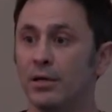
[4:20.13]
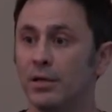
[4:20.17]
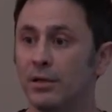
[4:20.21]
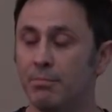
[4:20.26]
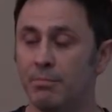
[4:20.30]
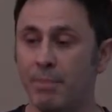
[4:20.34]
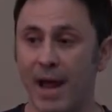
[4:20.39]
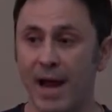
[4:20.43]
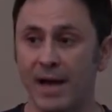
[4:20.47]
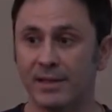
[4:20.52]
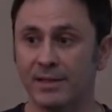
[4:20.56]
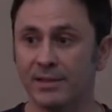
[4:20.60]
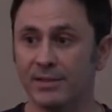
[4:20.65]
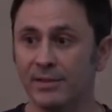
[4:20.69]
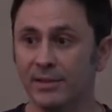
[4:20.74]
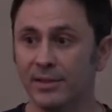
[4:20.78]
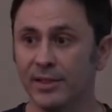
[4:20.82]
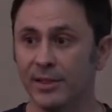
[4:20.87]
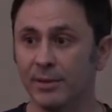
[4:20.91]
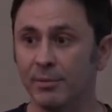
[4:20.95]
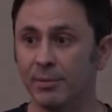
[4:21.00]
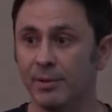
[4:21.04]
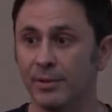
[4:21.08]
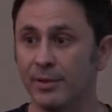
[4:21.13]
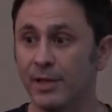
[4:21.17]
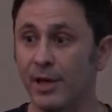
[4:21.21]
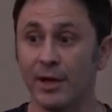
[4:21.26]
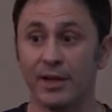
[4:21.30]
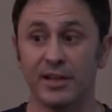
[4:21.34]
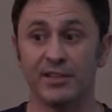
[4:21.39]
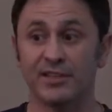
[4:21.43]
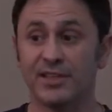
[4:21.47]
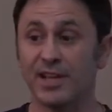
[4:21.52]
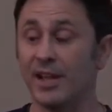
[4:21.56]
Back to sleep. Now it
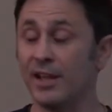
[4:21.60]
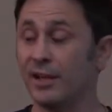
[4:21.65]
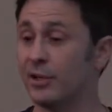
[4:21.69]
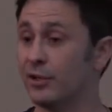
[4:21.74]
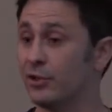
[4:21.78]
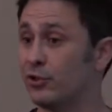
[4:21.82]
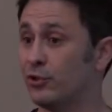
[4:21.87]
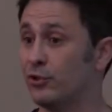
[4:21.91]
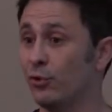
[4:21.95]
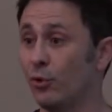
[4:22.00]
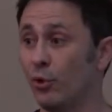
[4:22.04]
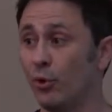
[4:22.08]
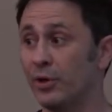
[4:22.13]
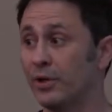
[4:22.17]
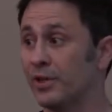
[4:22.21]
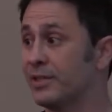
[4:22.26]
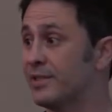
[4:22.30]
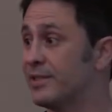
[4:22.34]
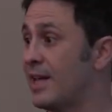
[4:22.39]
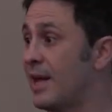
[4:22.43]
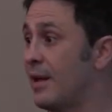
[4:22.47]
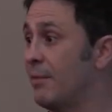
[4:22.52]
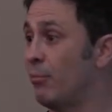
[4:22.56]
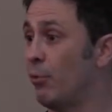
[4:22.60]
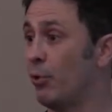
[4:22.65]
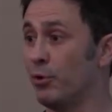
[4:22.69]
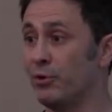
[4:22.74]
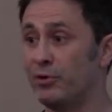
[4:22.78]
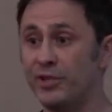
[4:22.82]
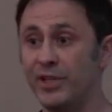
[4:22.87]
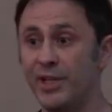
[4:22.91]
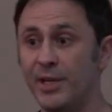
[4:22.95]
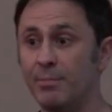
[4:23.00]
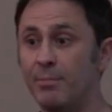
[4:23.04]
can sound like a snort, it can sound more
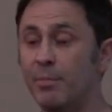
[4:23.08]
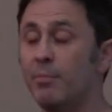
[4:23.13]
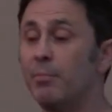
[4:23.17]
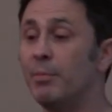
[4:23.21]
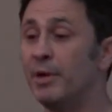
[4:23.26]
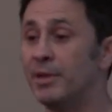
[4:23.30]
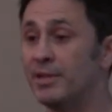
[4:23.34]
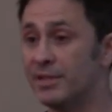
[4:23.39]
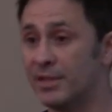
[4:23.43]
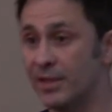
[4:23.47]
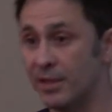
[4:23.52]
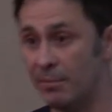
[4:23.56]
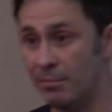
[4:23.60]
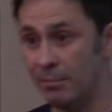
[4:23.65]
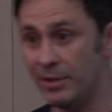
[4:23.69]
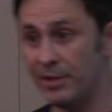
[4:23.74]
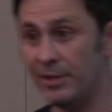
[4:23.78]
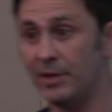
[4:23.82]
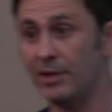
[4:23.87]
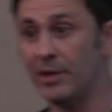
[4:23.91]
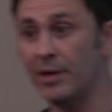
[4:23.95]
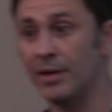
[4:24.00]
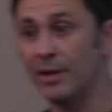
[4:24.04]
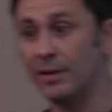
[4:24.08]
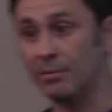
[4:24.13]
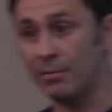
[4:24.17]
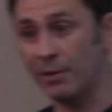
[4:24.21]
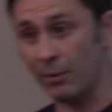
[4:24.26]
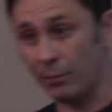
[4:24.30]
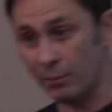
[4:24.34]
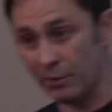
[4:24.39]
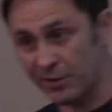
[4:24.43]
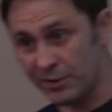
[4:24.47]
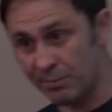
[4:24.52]
deep, but it's going to be
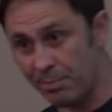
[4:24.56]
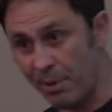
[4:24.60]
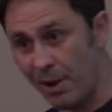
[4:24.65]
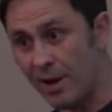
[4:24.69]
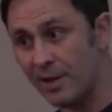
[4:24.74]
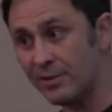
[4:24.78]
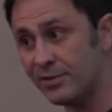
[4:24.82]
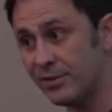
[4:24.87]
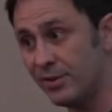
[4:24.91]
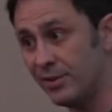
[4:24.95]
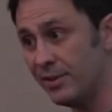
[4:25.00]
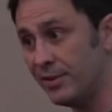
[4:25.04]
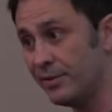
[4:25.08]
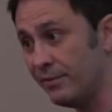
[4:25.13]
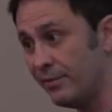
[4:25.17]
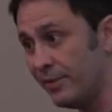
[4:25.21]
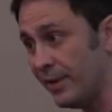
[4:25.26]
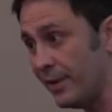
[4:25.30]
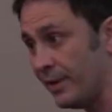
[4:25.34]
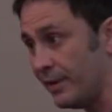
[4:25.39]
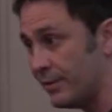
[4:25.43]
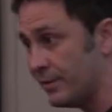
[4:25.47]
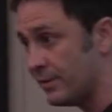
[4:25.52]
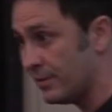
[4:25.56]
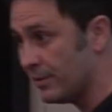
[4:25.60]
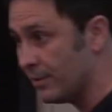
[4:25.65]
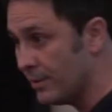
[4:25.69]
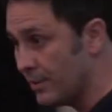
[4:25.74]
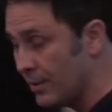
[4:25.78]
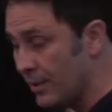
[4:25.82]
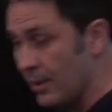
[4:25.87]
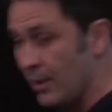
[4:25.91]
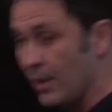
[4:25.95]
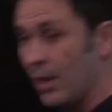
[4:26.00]
a response to these events.
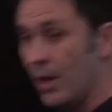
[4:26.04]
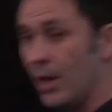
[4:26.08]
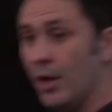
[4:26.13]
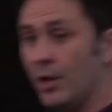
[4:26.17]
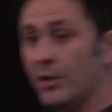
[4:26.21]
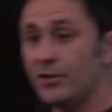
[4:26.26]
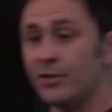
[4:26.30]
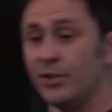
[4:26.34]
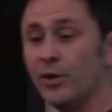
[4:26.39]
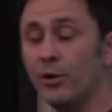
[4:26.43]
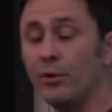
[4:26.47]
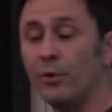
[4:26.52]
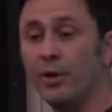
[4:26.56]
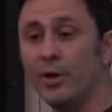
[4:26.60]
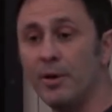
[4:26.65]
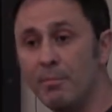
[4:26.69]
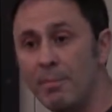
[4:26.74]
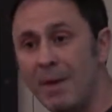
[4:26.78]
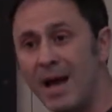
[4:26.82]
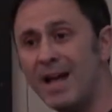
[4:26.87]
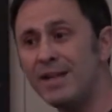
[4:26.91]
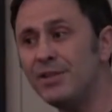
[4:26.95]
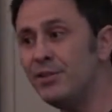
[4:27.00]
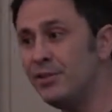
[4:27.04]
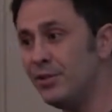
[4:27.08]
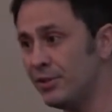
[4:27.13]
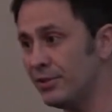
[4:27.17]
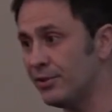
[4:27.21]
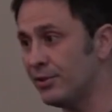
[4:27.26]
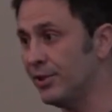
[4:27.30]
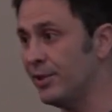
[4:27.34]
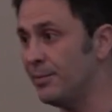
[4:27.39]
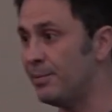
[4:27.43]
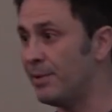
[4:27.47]
So imagine you're
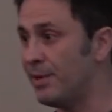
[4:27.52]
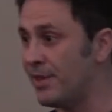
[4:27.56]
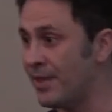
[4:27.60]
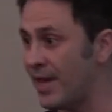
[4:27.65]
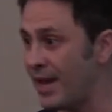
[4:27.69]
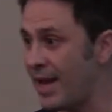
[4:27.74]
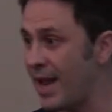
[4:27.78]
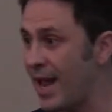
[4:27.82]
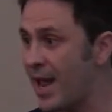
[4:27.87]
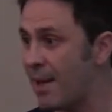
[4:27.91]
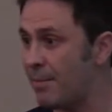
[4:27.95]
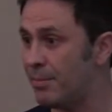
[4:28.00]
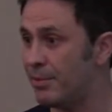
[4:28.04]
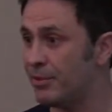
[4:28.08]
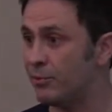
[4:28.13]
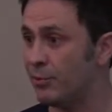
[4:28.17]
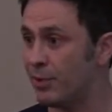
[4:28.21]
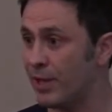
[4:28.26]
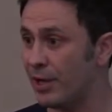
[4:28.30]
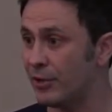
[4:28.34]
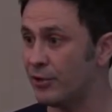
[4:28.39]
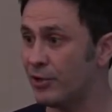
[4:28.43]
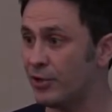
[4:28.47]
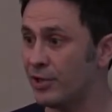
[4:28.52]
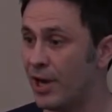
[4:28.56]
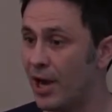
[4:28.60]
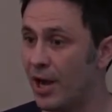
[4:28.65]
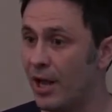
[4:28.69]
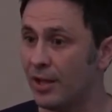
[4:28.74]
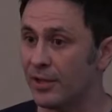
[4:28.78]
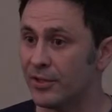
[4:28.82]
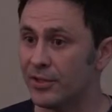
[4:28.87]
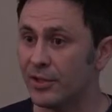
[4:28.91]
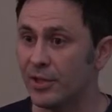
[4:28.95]
sleeping and that happens without your
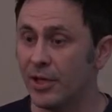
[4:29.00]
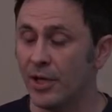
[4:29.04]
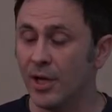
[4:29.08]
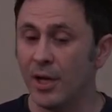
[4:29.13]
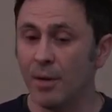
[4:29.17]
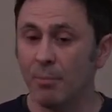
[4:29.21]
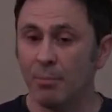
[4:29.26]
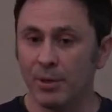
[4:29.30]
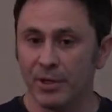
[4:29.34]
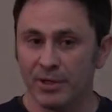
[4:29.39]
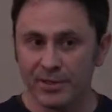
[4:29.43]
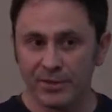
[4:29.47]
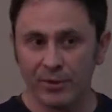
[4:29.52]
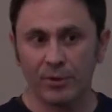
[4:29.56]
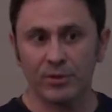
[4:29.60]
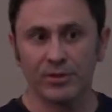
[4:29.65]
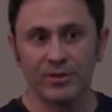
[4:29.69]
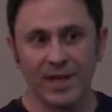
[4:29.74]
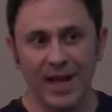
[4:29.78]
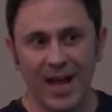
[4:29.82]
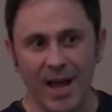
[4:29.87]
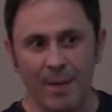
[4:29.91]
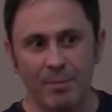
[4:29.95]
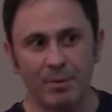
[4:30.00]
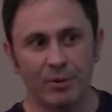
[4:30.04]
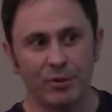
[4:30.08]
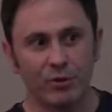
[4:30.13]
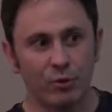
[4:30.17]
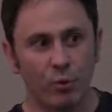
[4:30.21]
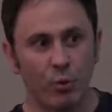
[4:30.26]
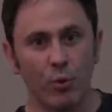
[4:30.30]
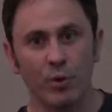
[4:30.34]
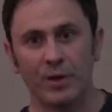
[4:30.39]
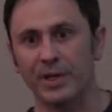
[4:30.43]
knowledge, but it starts to happen
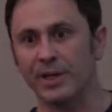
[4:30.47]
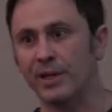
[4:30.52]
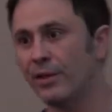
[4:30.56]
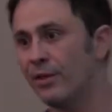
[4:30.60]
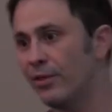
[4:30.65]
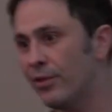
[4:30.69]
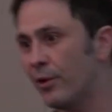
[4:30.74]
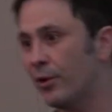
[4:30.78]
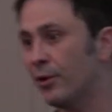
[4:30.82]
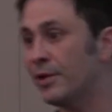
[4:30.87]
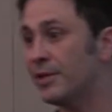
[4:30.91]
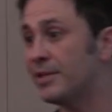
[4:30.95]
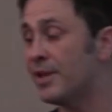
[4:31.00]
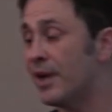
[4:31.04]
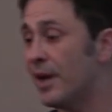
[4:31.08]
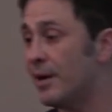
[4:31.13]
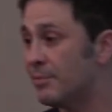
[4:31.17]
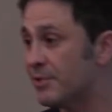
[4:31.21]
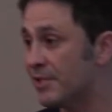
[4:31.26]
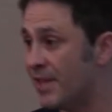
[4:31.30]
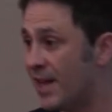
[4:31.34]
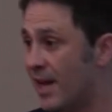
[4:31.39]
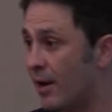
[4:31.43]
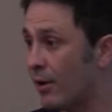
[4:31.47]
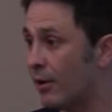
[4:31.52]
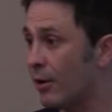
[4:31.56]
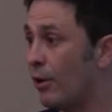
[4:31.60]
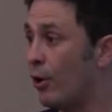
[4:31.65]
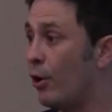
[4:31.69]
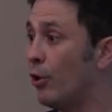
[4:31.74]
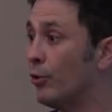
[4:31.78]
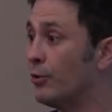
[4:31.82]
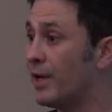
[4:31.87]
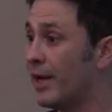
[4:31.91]
20, 30 times an hour
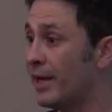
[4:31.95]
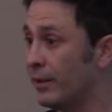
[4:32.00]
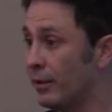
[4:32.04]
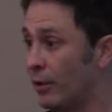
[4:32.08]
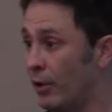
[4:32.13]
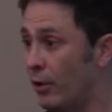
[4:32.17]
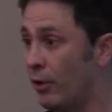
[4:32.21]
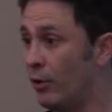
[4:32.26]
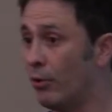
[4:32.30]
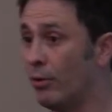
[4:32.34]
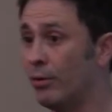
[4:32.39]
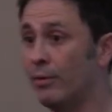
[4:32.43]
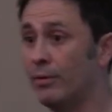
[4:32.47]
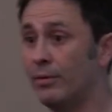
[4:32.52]
all night long,